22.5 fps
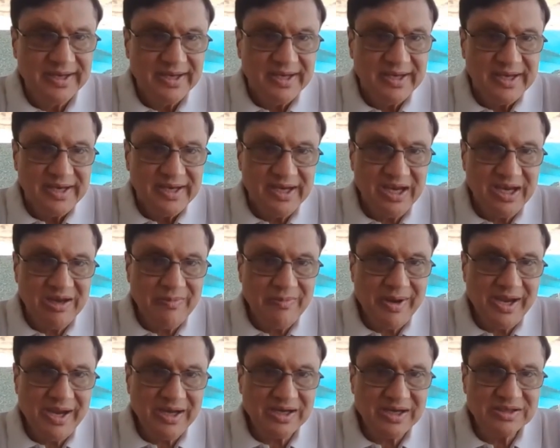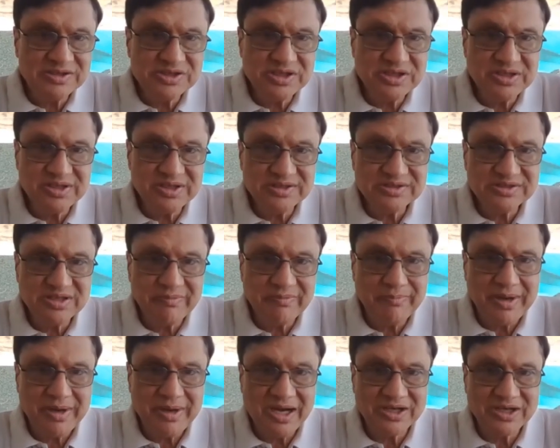AMI considers the
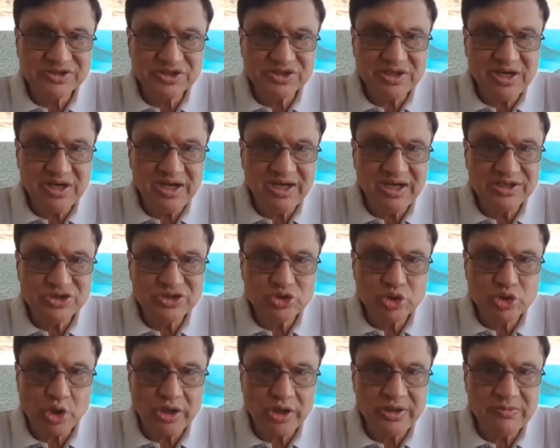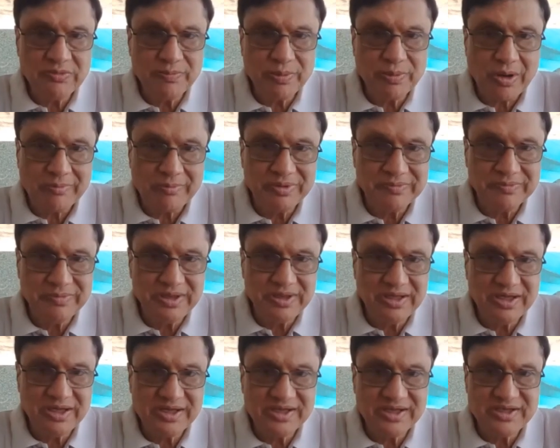marginal and joint
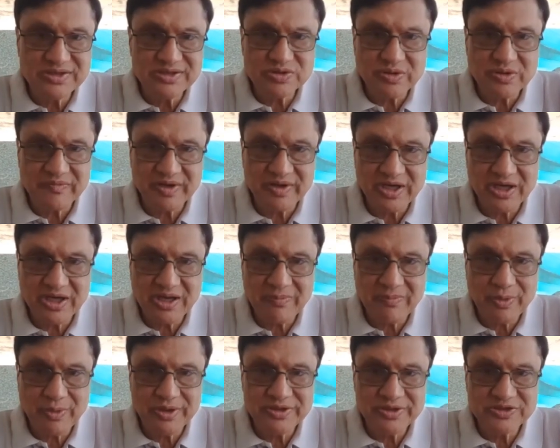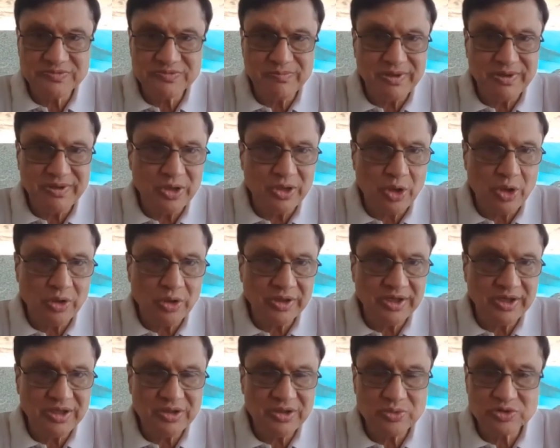probabilities of data points
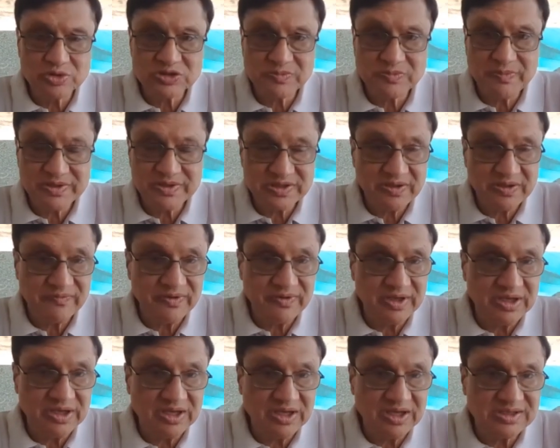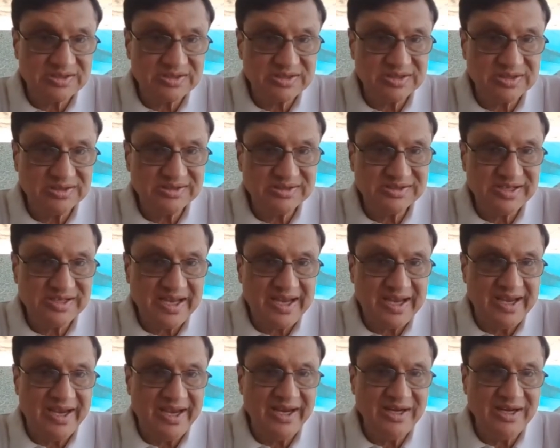belonging to specific clusters
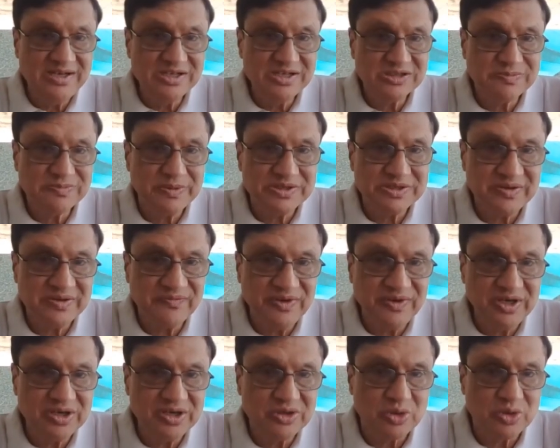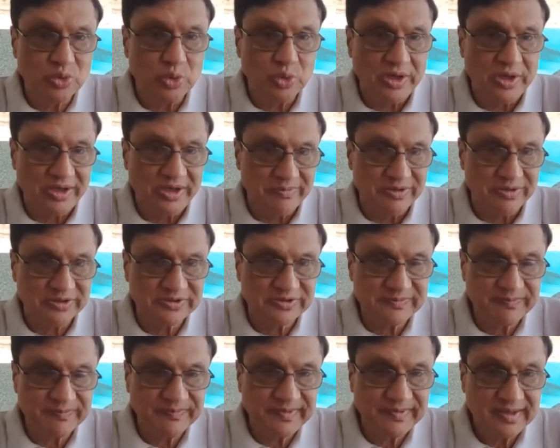and specific true labels.
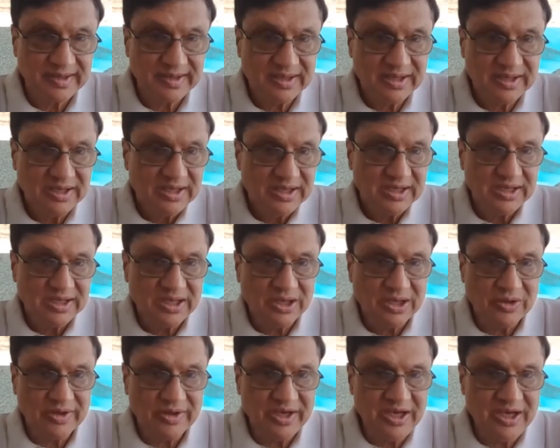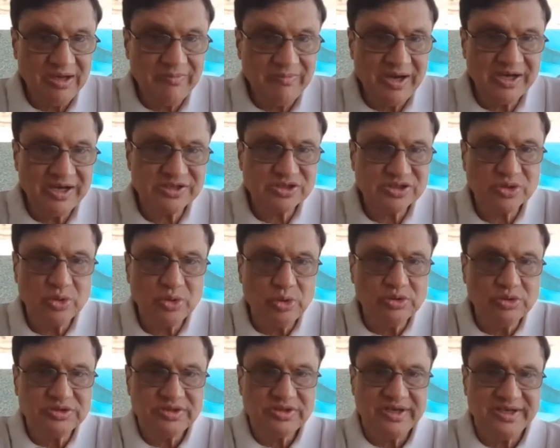Now, AMI
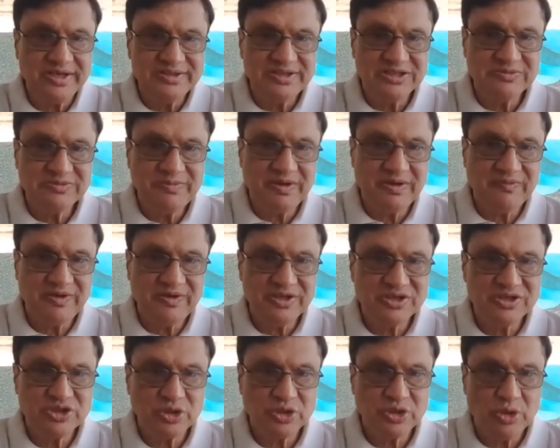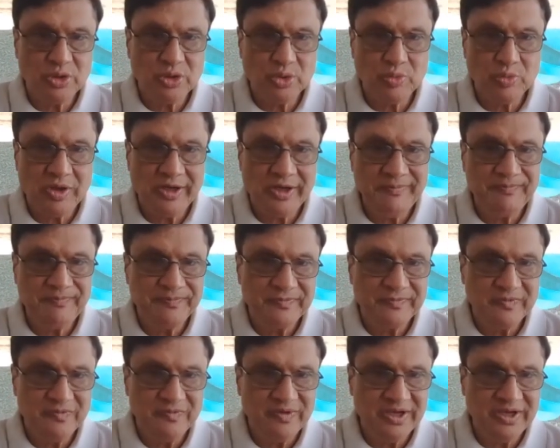scores ranges between 0 to 1,
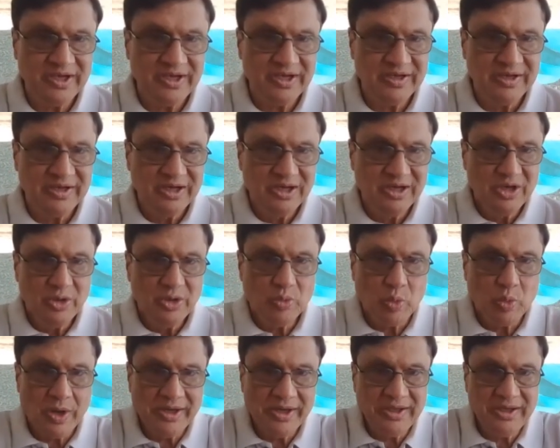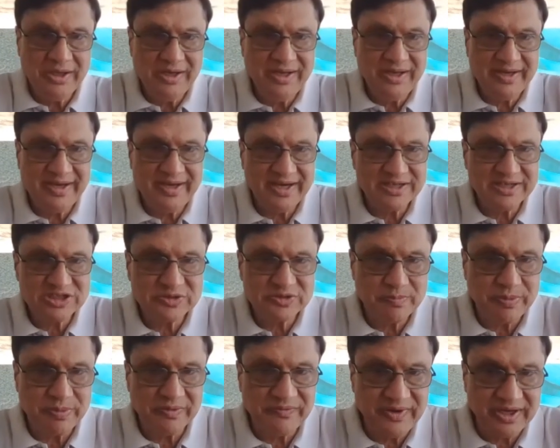where 1 indicates
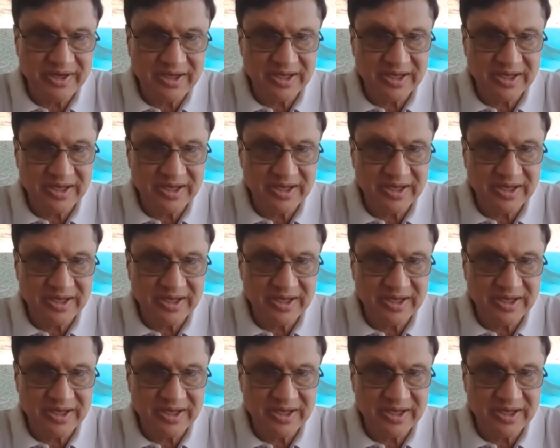perfect